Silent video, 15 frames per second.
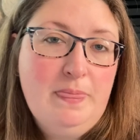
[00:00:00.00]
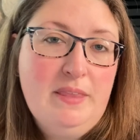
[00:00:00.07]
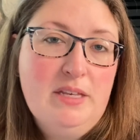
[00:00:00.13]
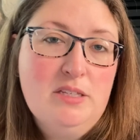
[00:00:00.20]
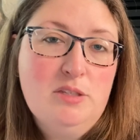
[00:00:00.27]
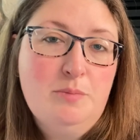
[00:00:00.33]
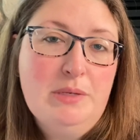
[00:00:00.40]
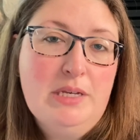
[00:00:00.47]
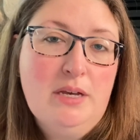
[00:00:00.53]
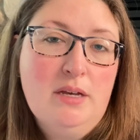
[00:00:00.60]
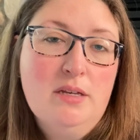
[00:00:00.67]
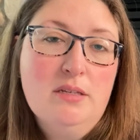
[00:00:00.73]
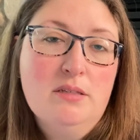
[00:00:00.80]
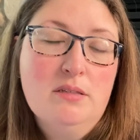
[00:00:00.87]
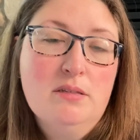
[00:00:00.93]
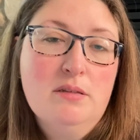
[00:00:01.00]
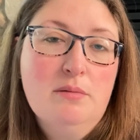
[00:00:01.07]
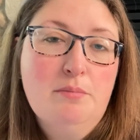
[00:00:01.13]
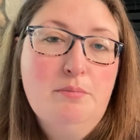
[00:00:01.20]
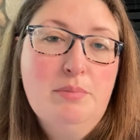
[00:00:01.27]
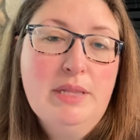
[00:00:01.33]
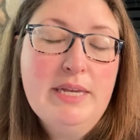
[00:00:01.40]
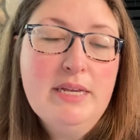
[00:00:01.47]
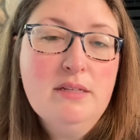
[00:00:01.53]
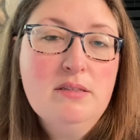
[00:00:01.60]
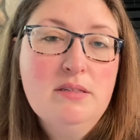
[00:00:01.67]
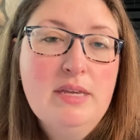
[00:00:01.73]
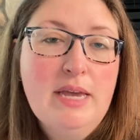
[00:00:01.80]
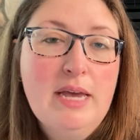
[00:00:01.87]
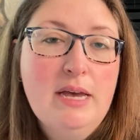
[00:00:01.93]
is because
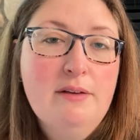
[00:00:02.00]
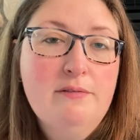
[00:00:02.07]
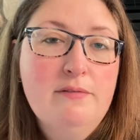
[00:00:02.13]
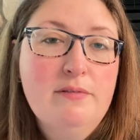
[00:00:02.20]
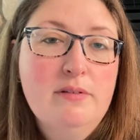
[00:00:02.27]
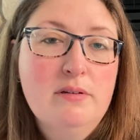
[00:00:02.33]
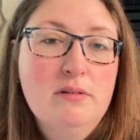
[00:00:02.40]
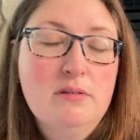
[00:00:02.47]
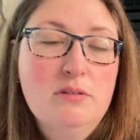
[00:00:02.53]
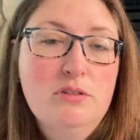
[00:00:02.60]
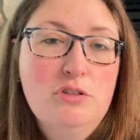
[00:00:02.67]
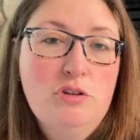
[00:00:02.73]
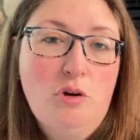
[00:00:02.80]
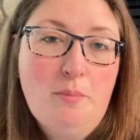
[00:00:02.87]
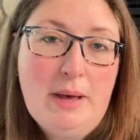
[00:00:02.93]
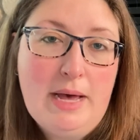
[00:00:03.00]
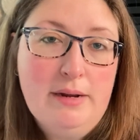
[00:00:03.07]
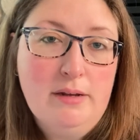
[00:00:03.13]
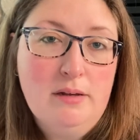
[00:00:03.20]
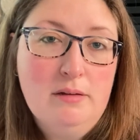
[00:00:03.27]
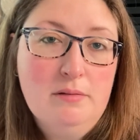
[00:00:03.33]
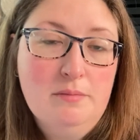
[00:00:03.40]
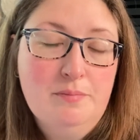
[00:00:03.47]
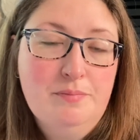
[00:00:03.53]
plants have stomata.